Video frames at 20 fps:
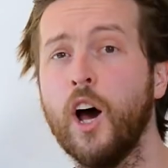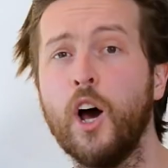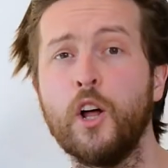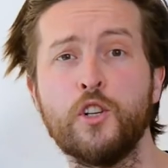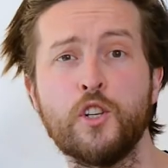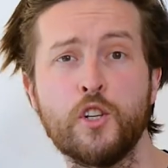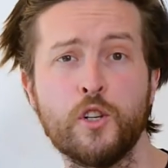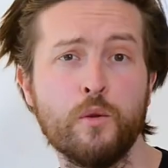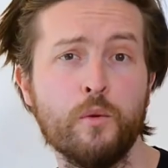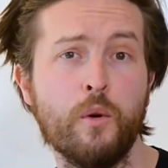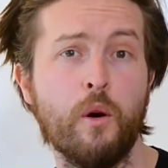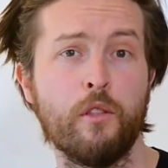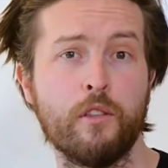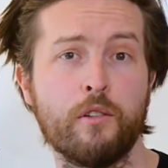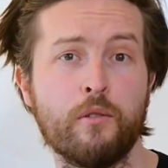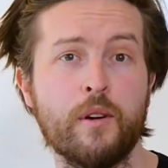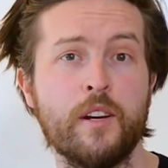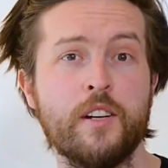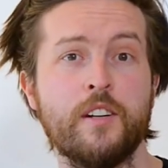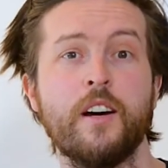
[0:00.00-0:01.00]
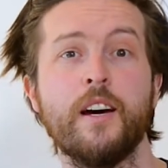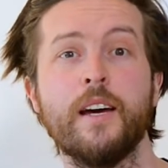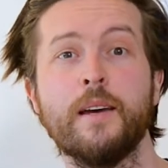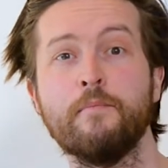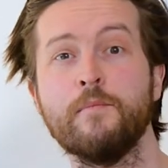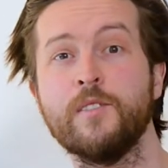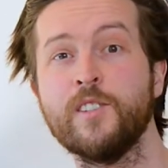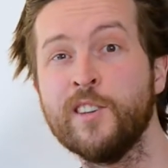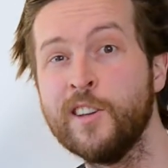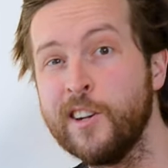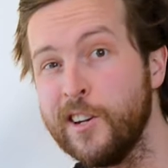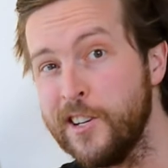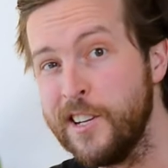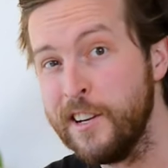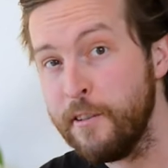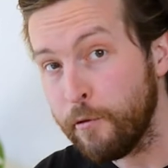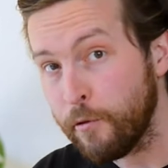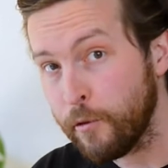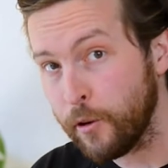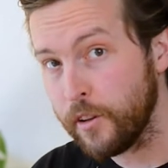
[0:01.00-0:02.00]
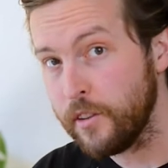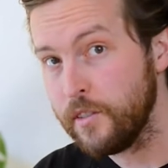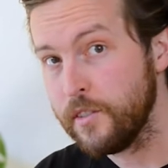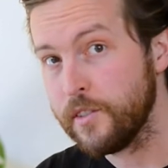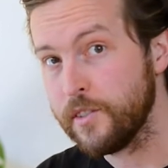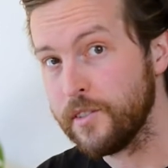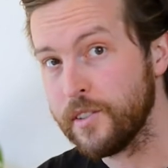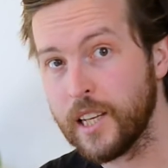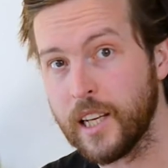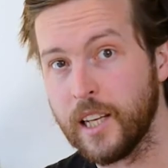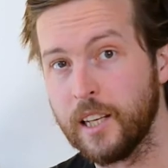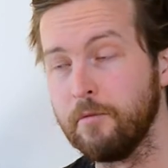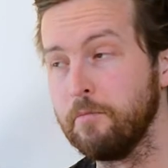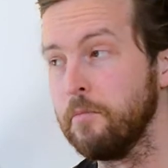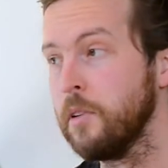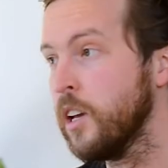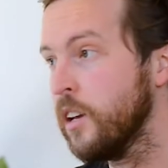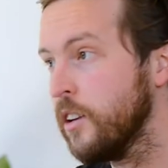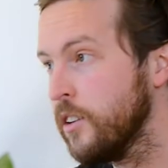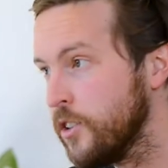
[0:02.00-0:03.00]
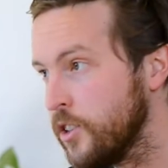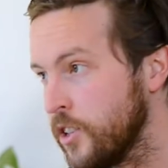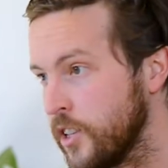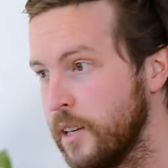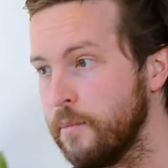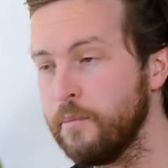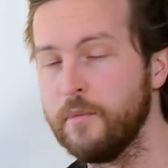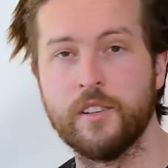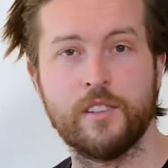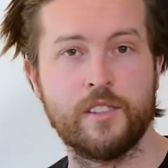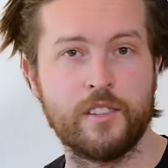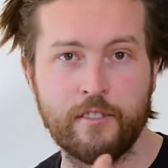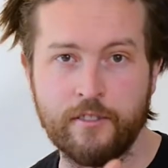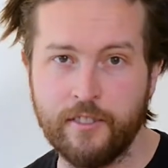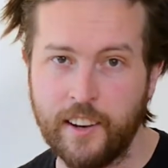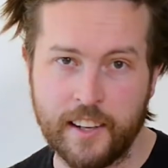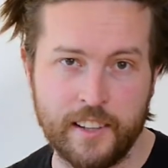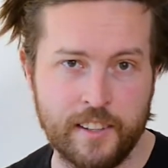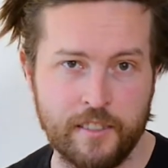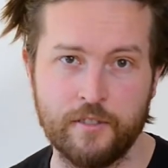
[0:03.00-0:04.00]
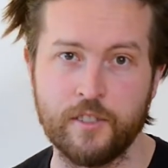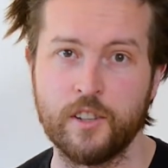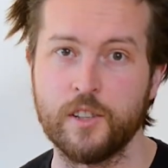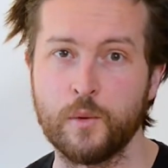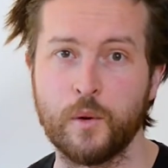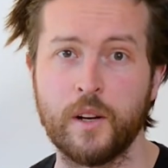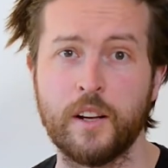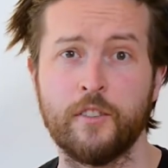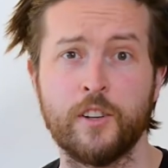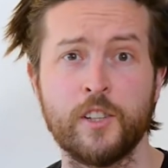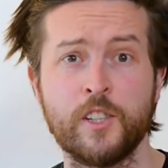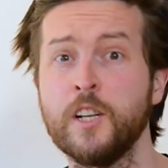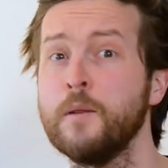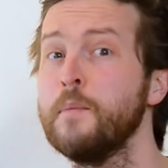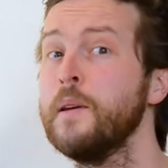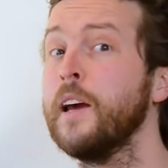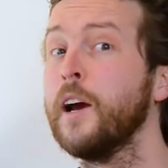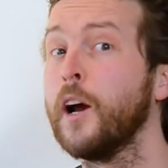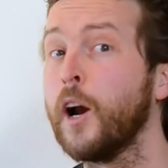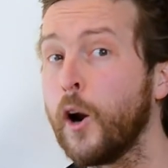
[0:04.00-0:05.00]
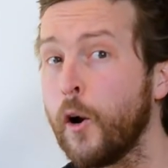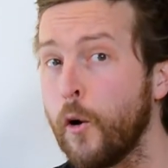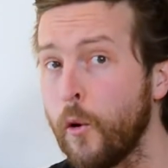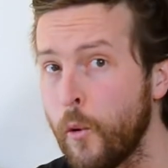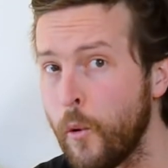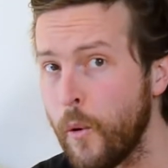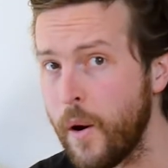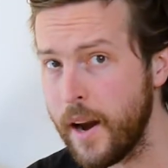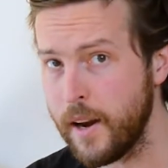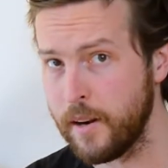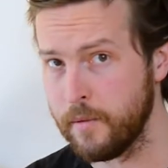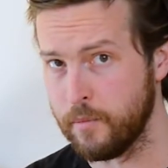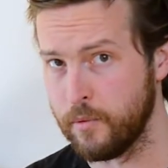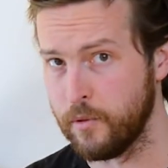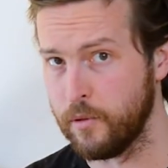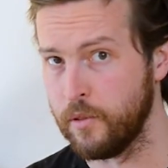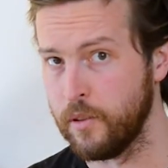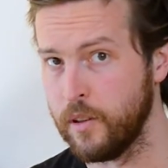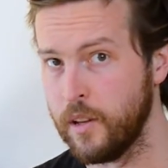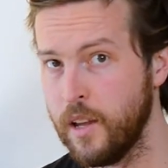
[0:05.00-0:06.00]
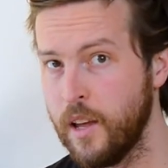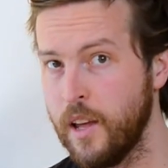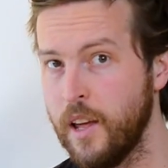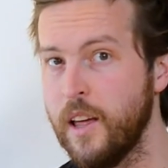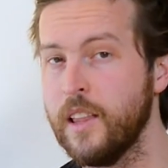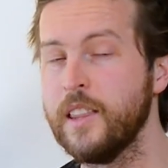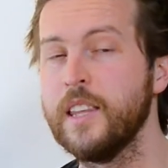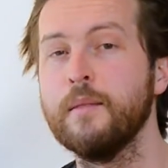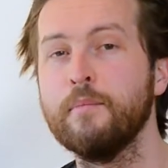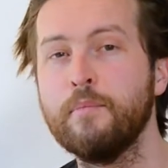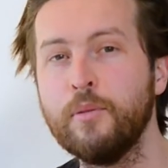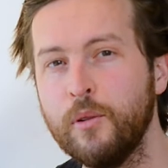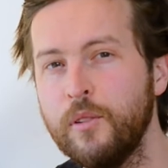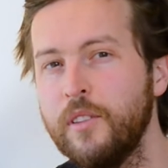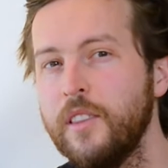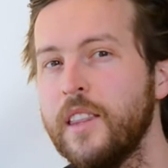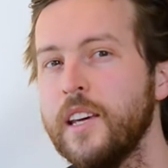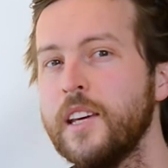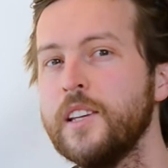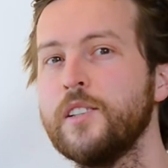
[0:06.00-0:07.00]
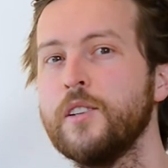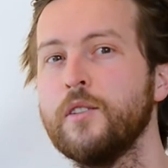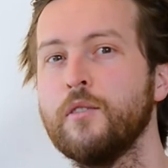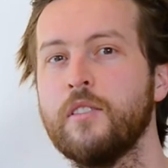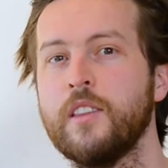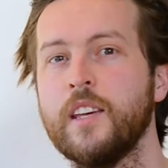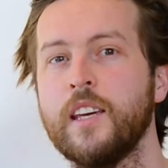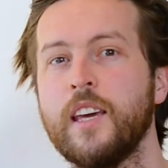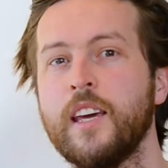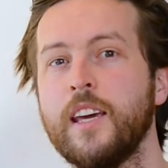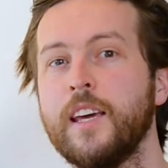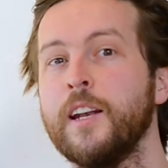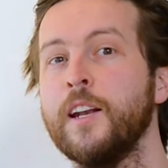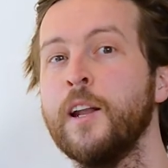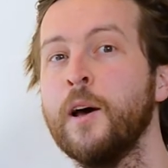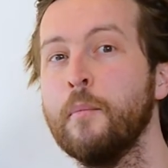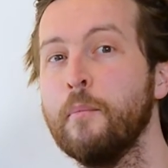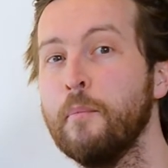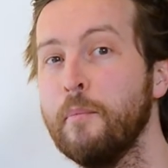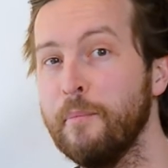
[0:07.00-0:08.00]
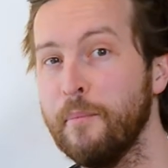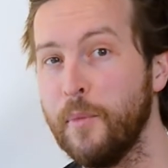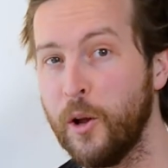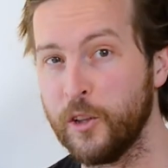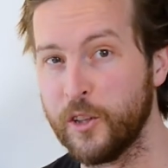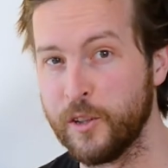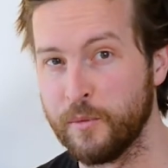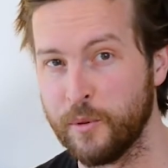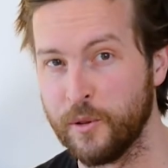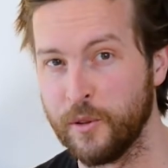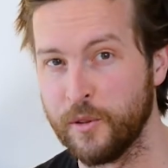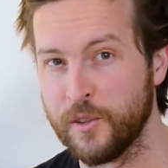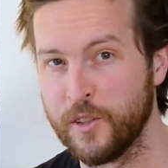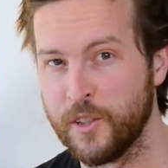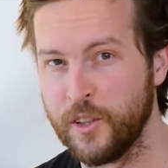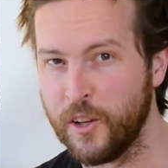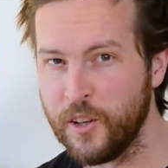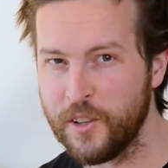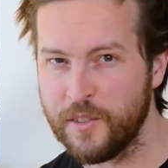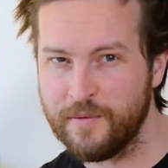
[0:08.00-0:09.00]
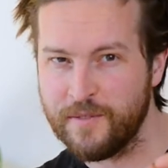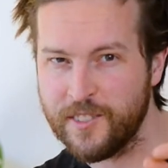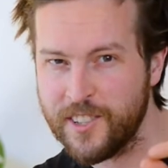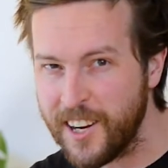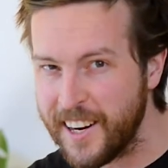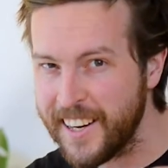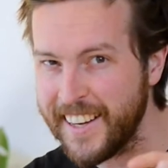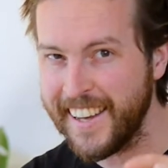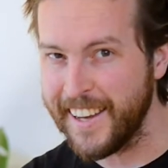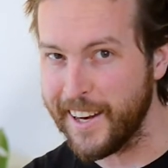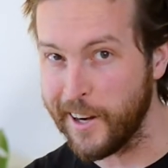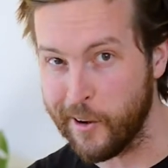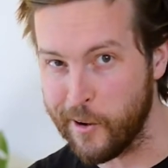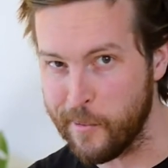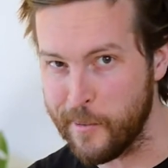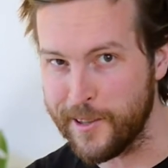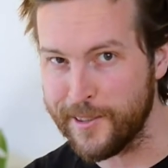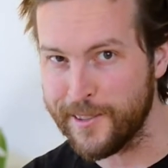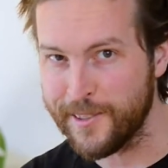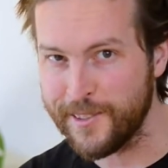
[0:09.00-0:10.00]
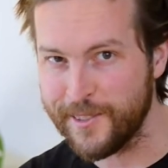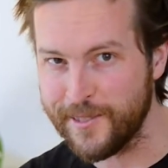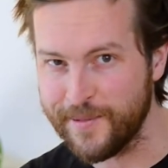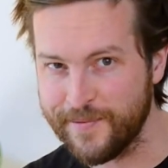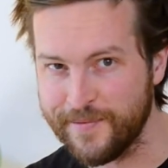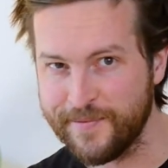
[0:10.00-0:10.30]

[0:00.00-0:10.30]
a 2 or 3 times difference in cheapness, effectiveness, whatever, is going to be incredible. The important thing is that you're thinking in multiples, not tiny increments.